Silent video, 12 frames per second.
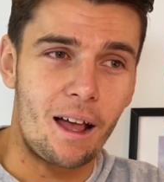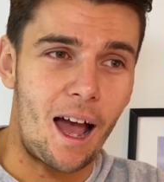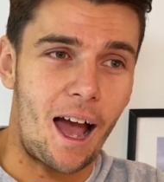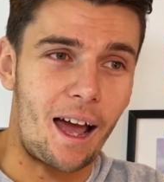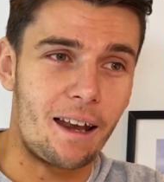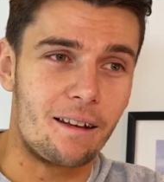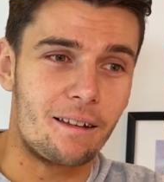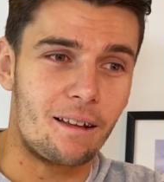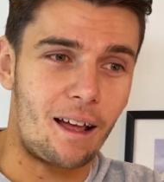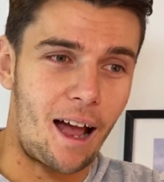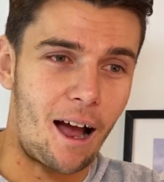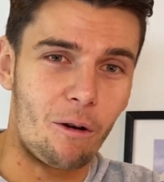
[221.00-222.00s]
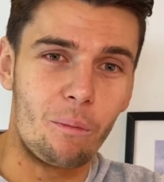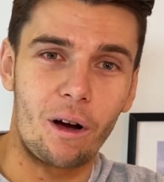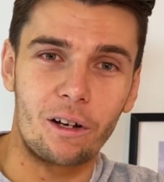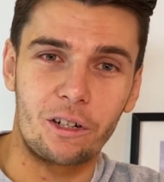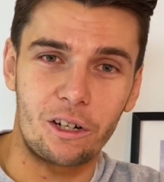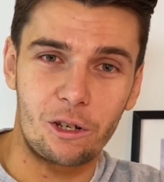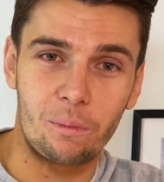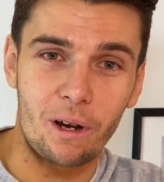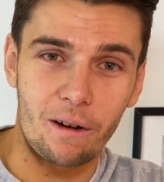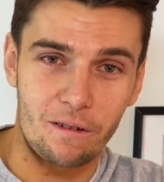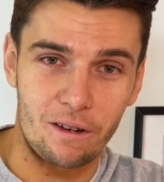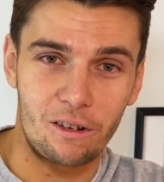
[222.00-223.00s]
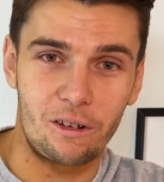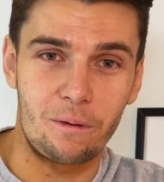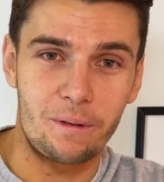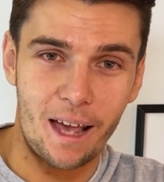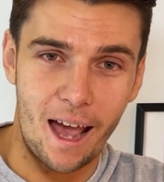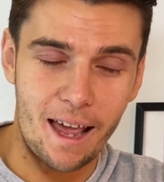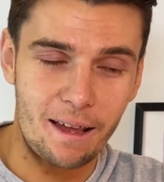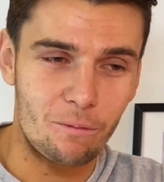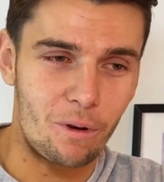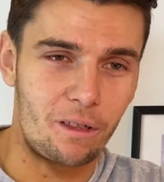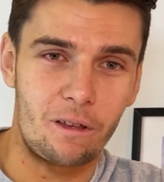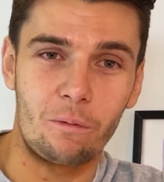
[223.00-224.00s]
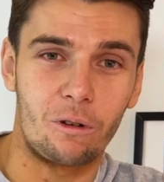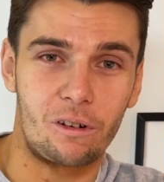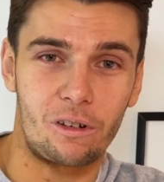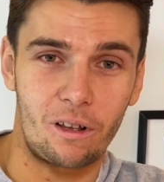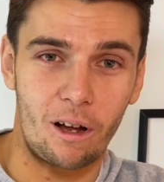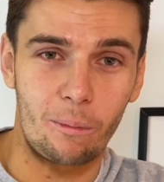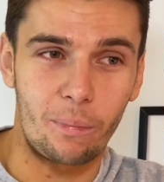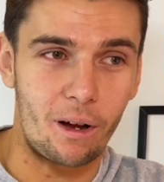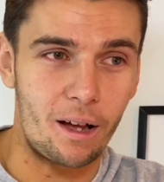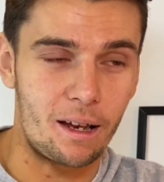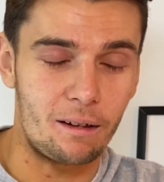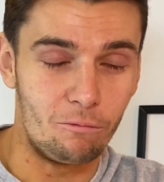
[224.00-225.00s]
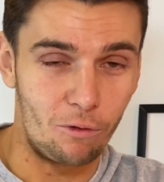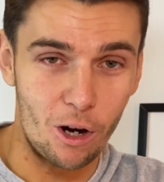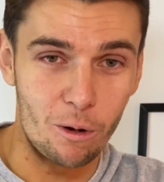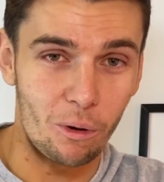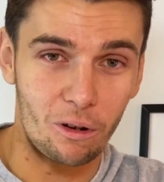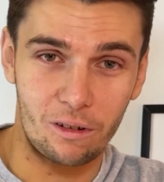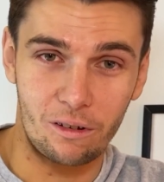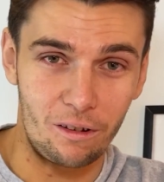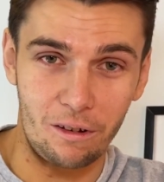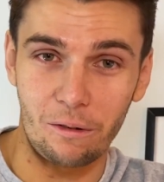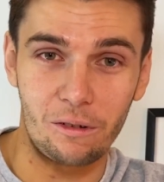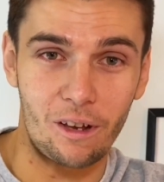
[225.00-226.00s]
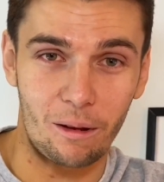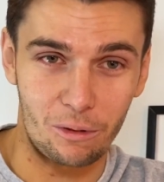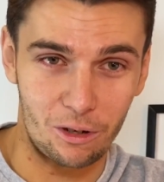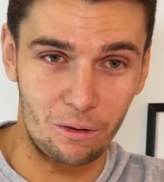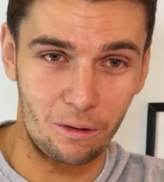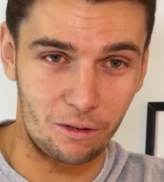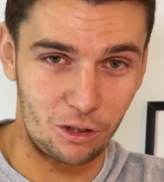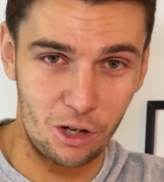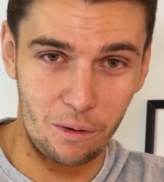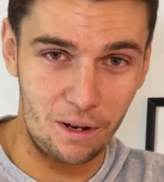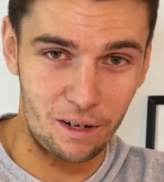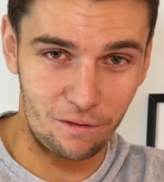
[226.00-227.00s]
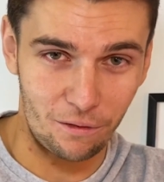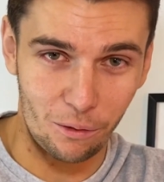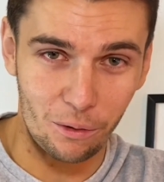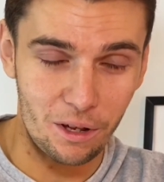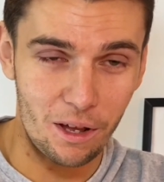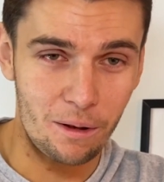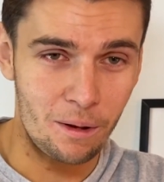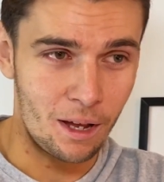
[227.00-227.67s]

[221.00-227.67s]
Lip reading: and how much experience you gain, whether you want to start buying robots to do some sort of duties for you,